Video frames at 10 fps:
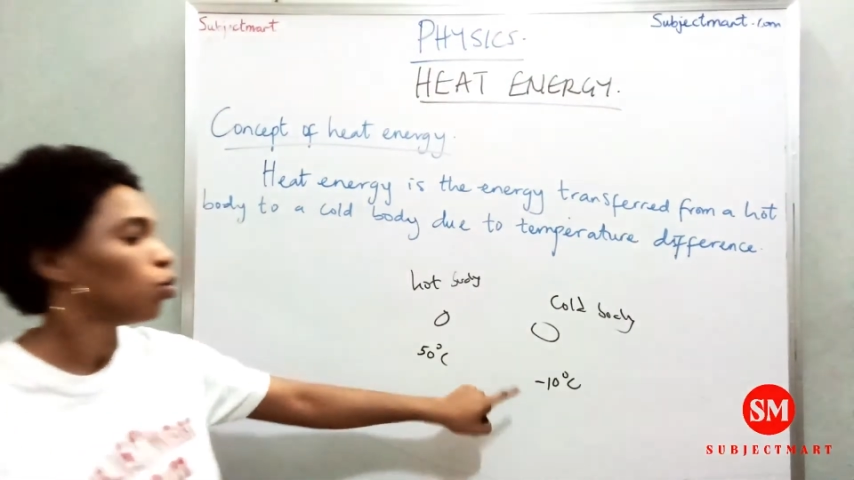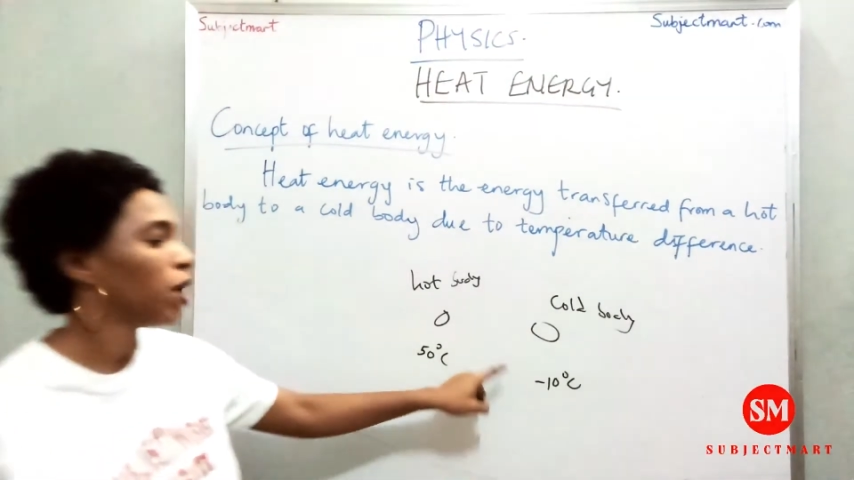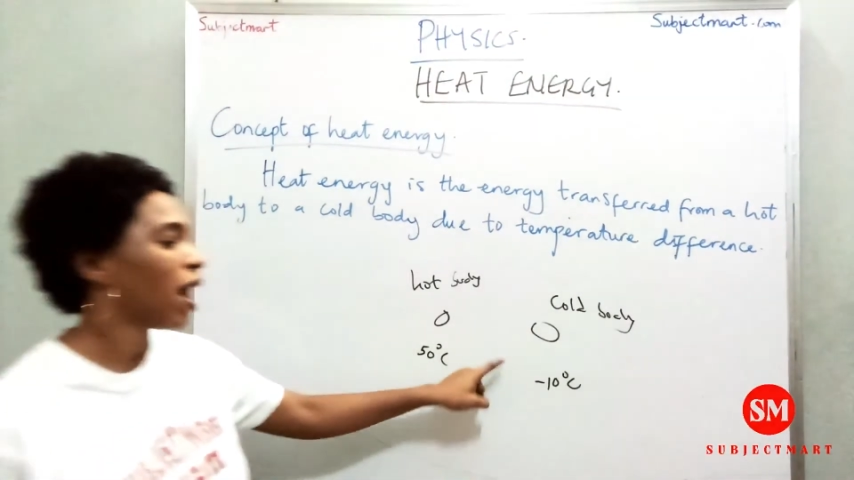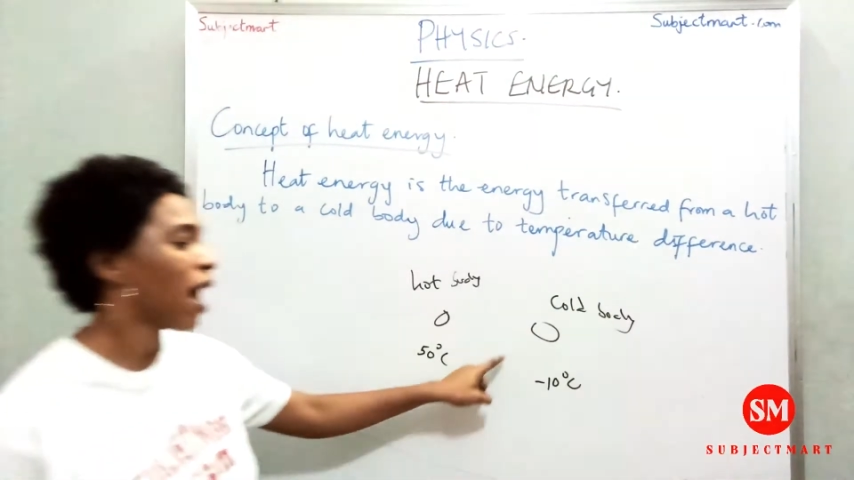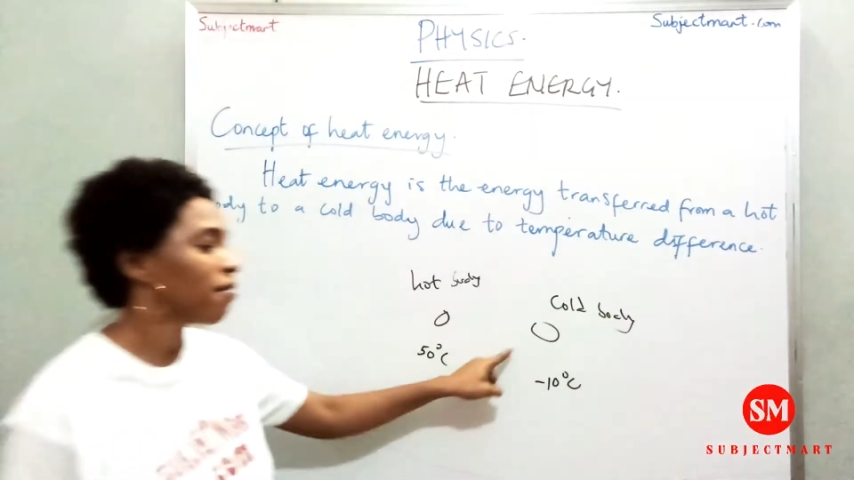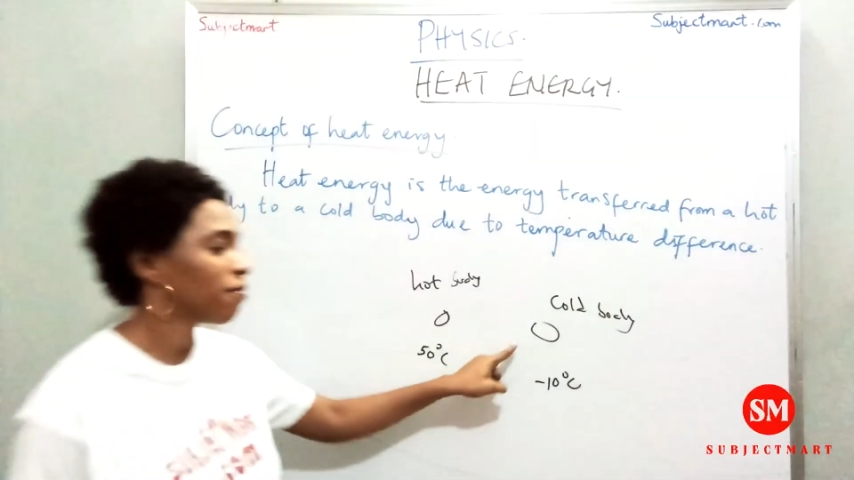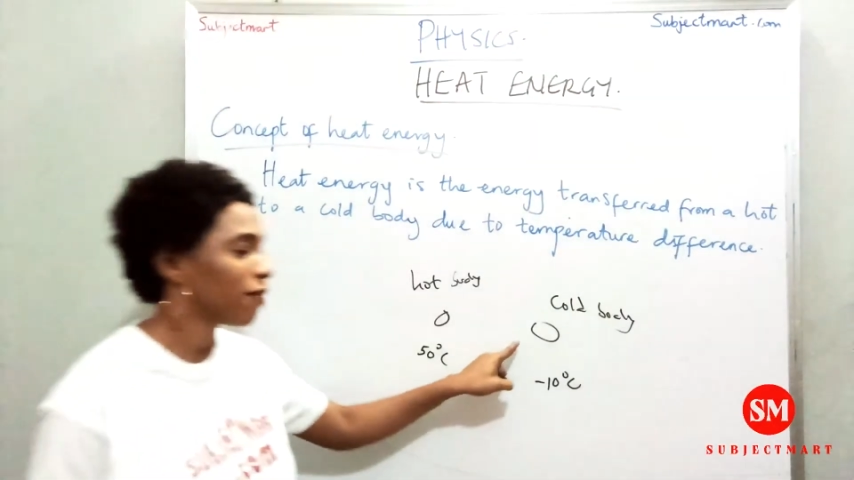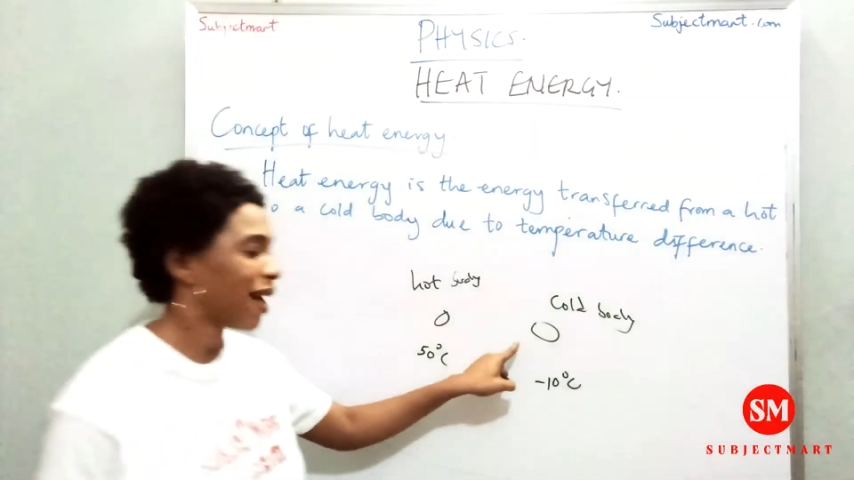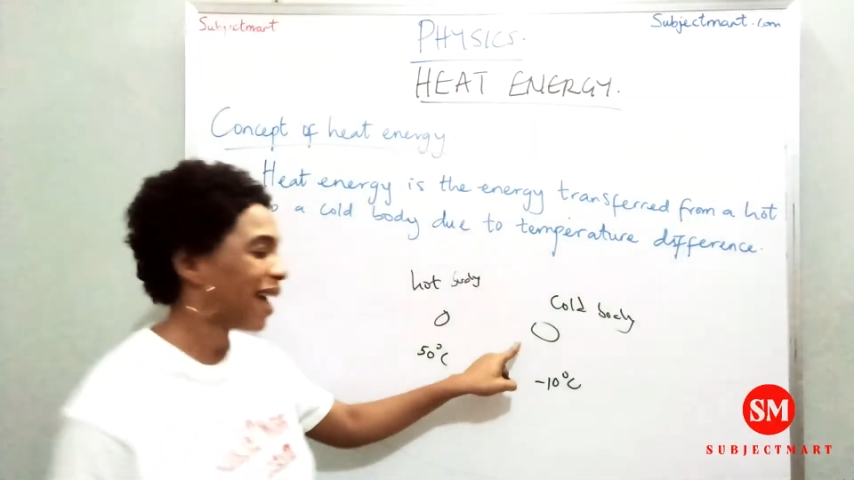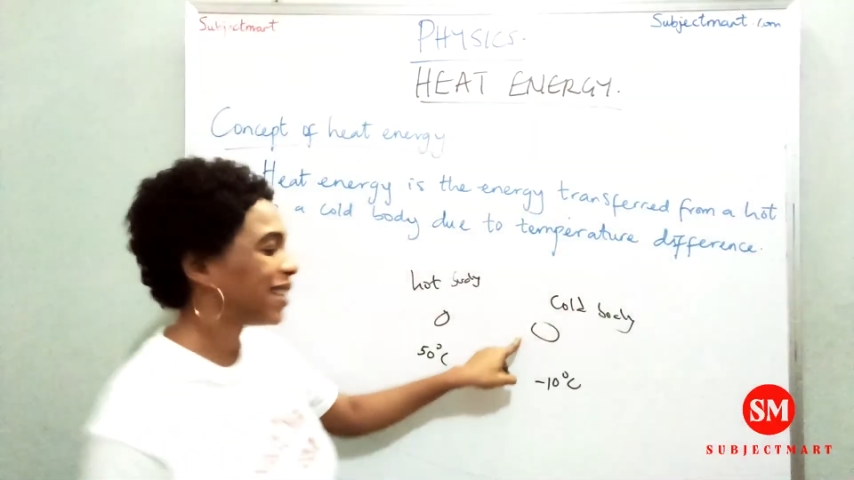We have
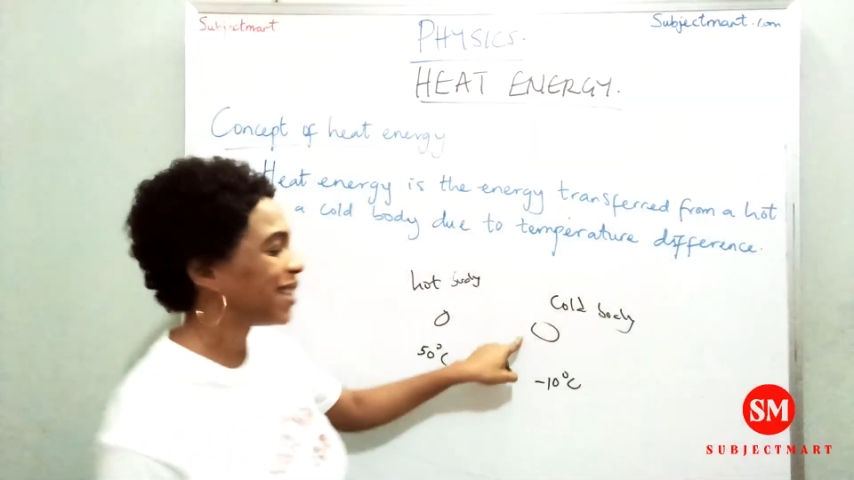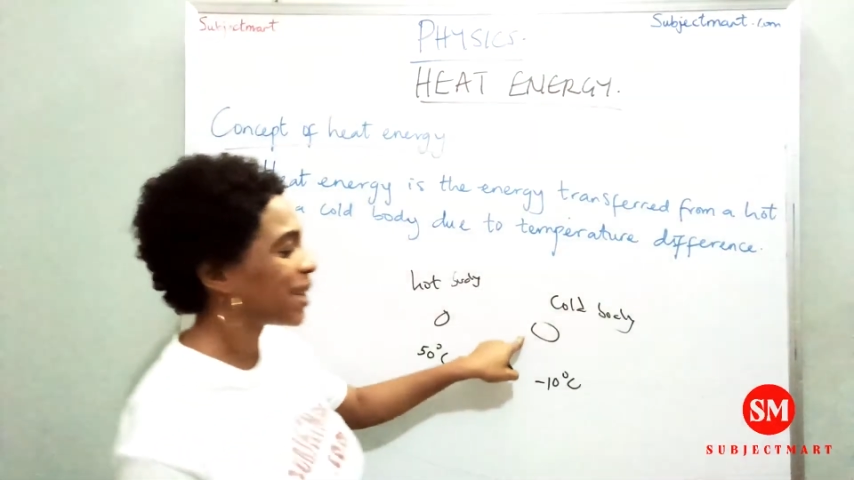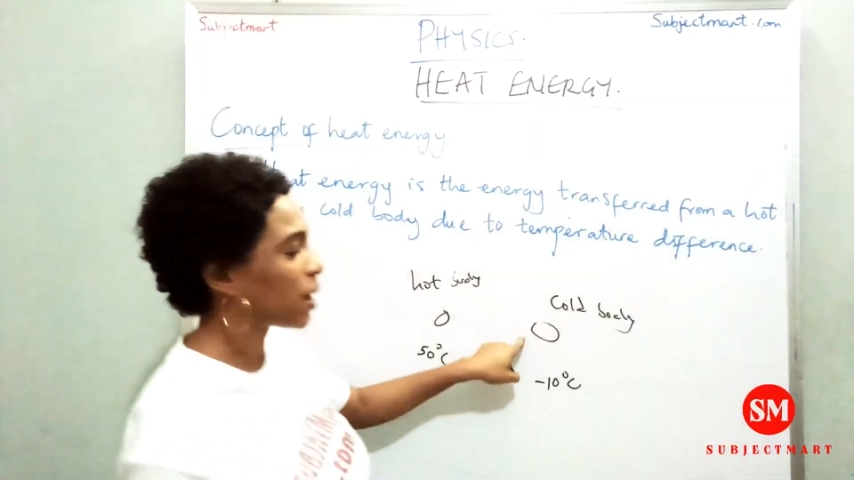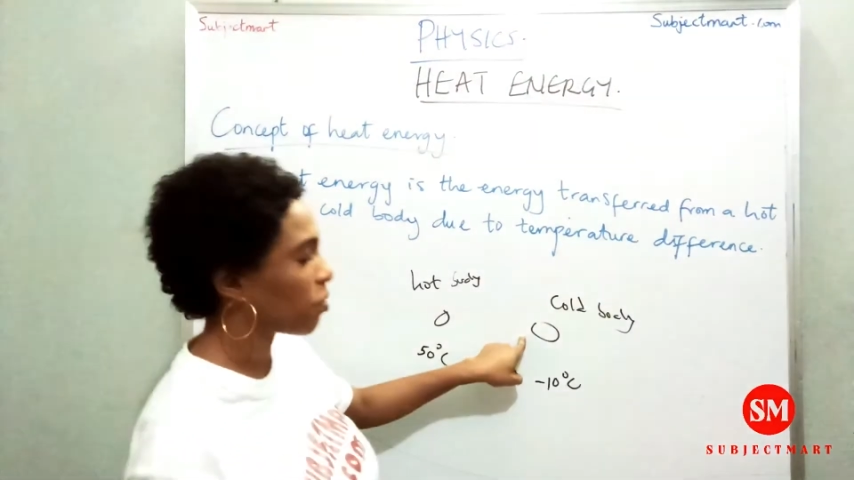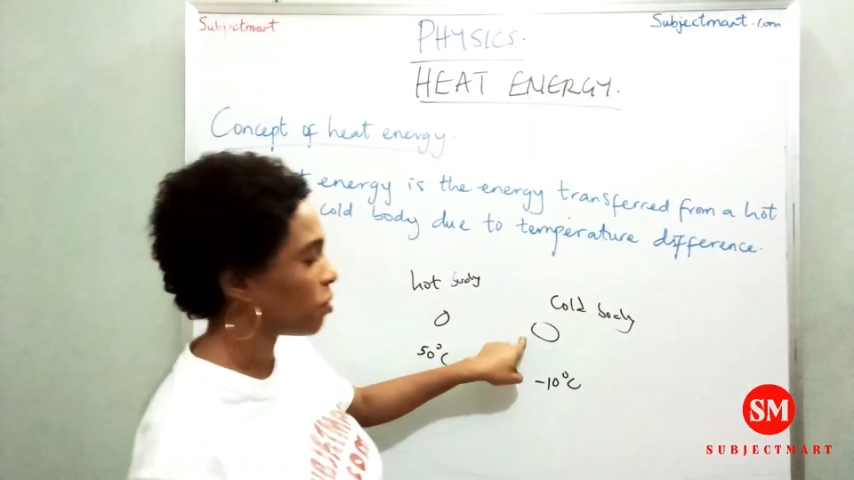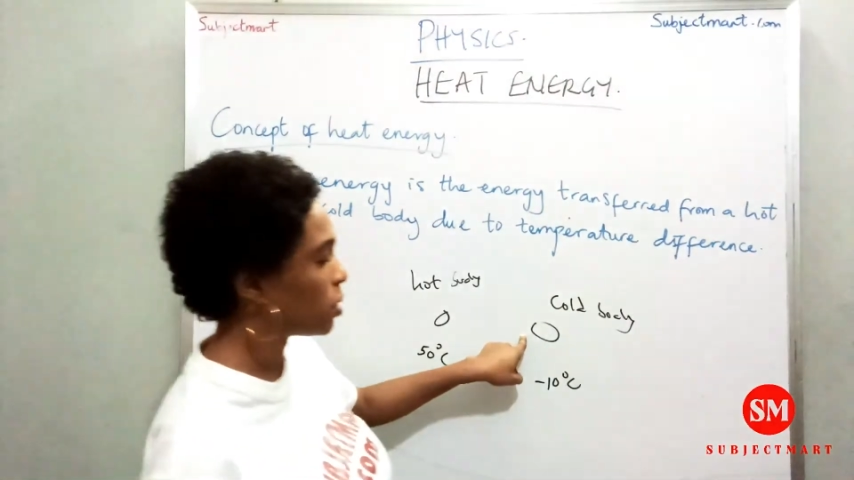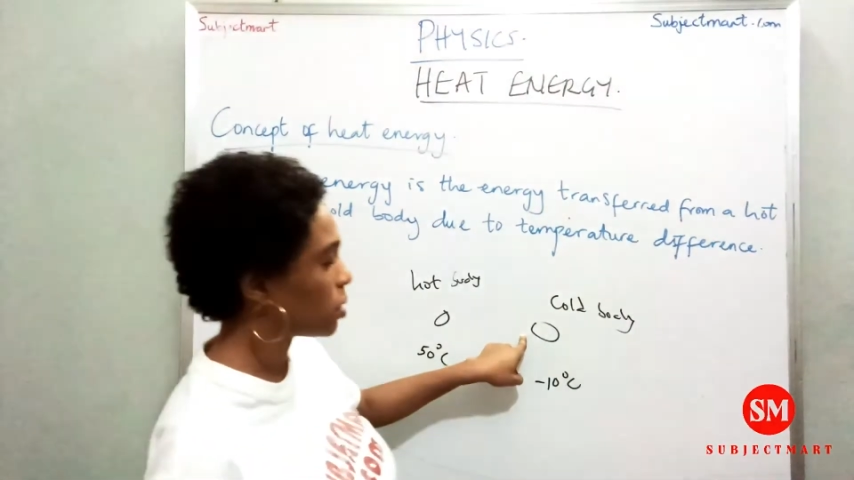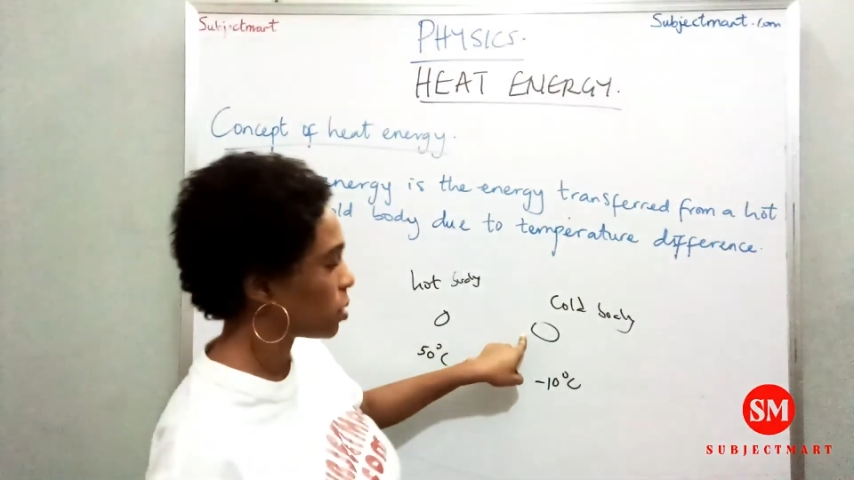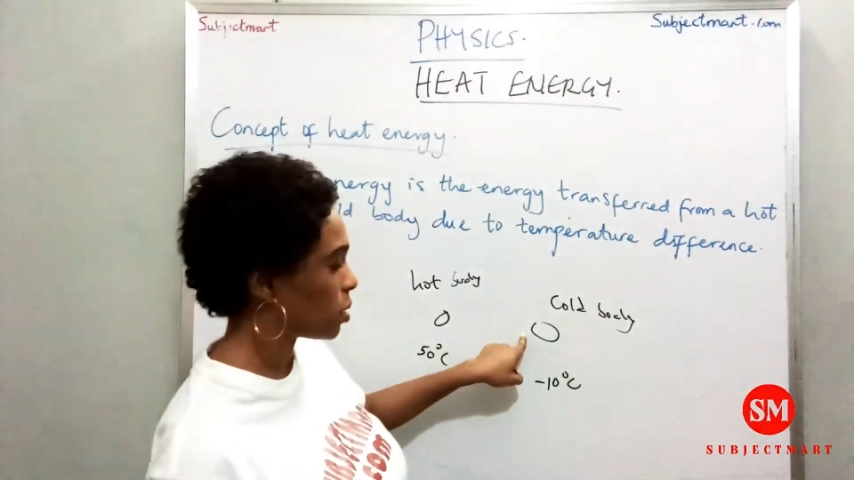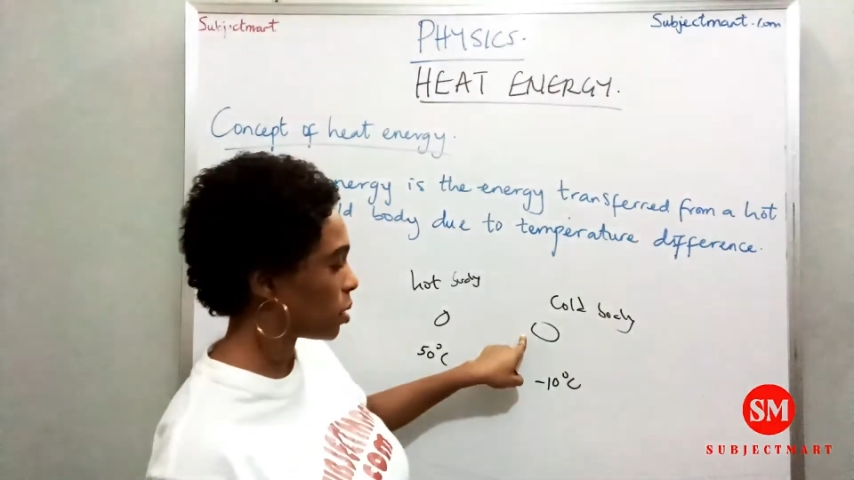an
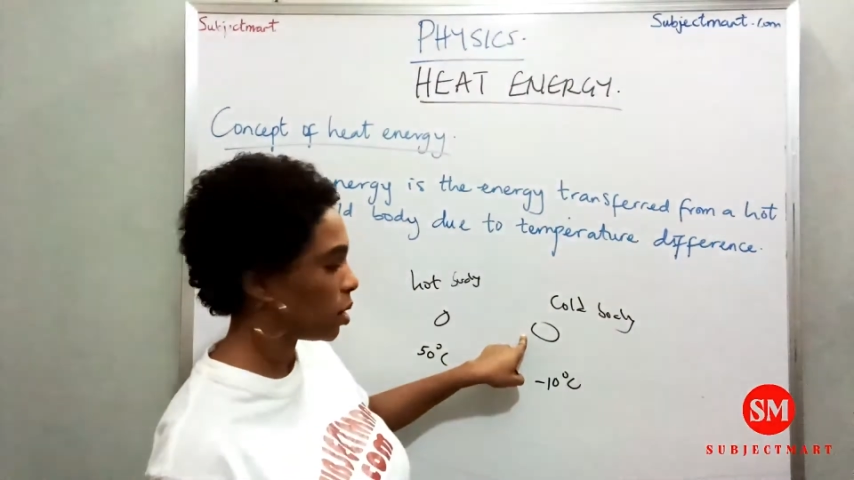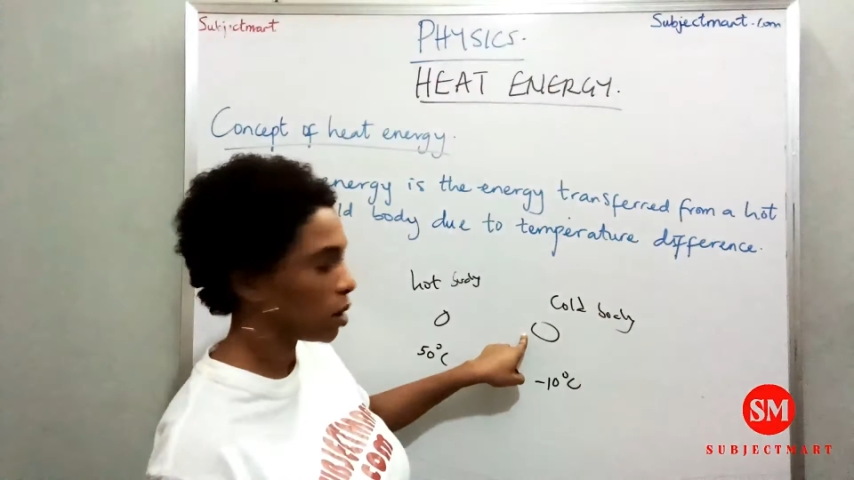increase